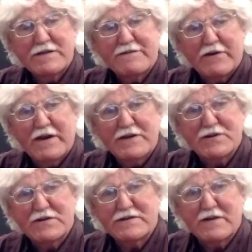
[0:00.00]

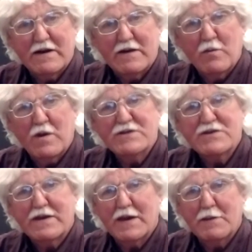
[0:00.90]
variations on When She
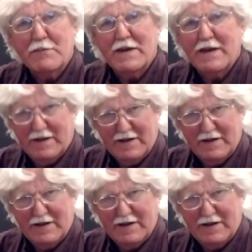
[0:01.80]
Can Bend.